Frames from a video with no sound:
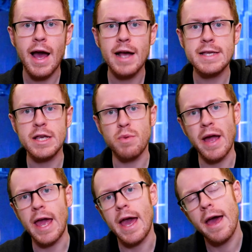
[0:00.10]
guys, it's
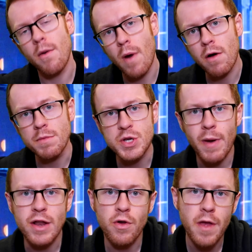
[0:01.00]
Wingy here and welcome to
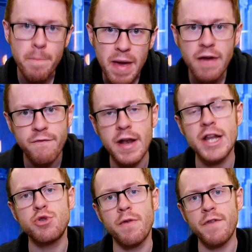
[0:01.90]
another Big
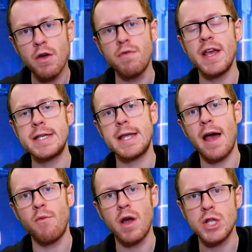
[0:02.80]
Finish review. This
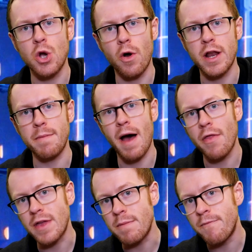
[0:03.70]
time we are talking
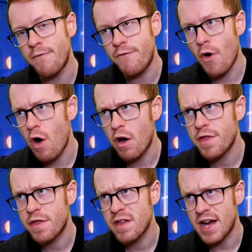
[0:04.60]
about the
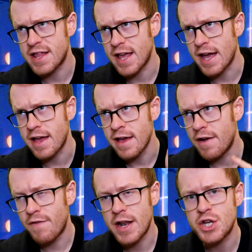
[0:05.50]
fourth, I think,
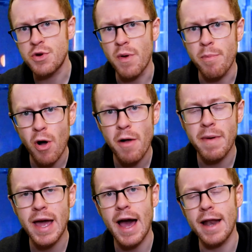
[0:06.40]
adventure with Paul
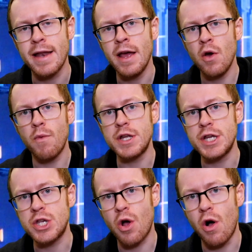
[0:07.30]
McGann, which
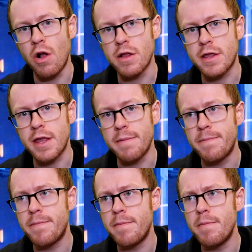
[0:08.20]
is called the
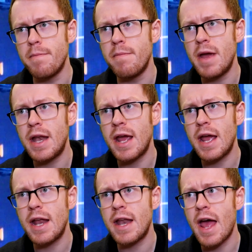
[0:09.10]
Minuet
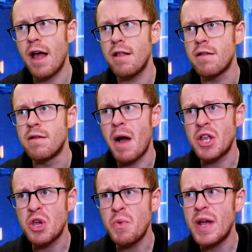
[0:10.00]
in Hell?
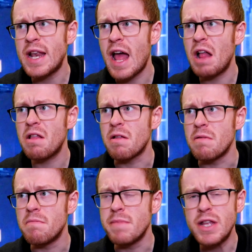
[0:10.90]
Minuet in Hell?
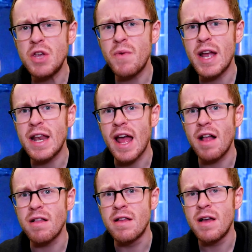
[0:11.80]
Minuet in
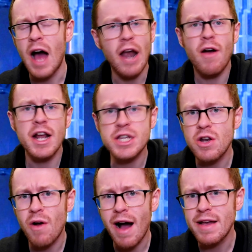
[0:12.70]
Hell? I don't actually
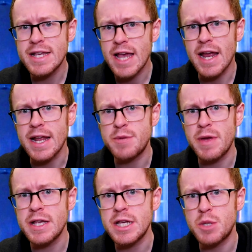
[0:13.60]
know how you say this
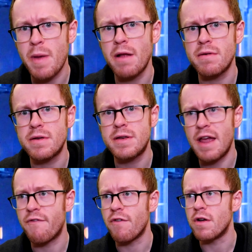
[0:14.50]
because it's spelt
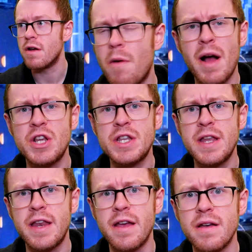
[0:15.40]
different, or am I just an
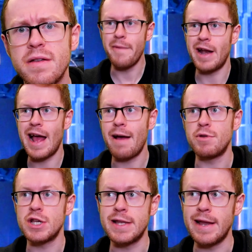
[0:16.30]
idiot? I mean, I am
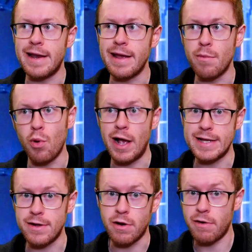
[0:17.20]
just an idiot, but I
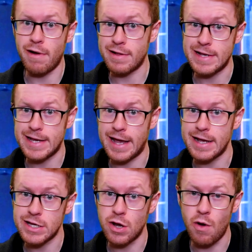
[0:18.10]
still don't know how to say
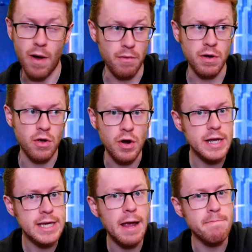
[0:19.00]
it, so I'm
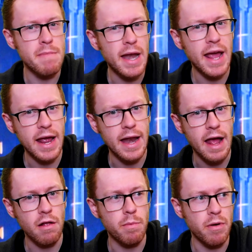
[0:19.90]
gonna say Minute in
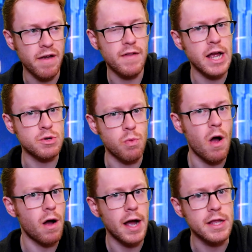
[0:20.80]
Hell, but if that's
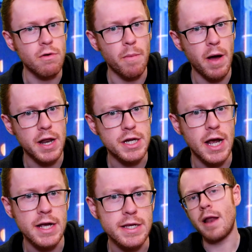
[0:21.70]
wrong, I do
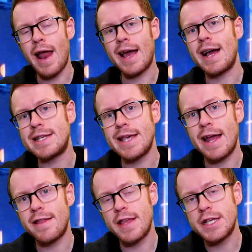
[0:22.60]
apologise. Now, like I
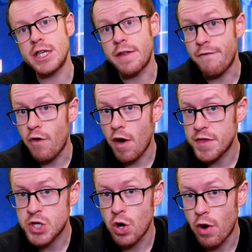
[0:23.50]
said, this is the
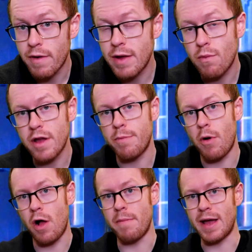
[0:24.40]
fourth story with
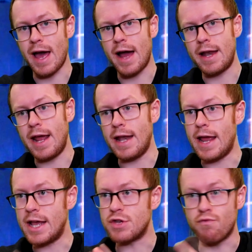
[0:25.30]
Paul McGann in
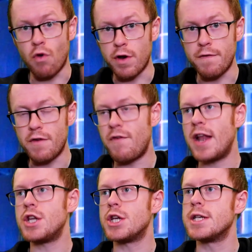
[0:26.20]
his run of
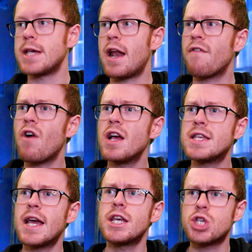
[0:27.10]
adventures, and I've got to
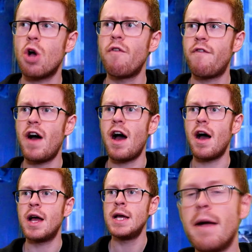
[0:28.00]
say, so
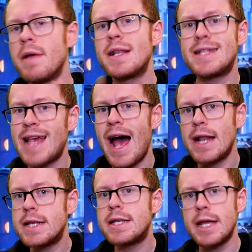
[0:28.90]
far, I'm a
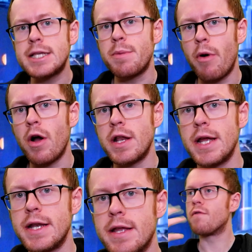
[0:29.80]
tad
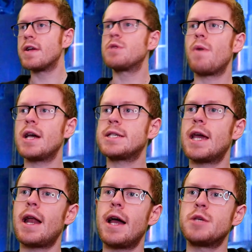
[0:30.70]
disappointed. The reason why I
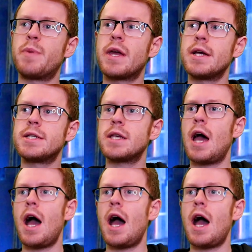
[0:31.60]
say that is because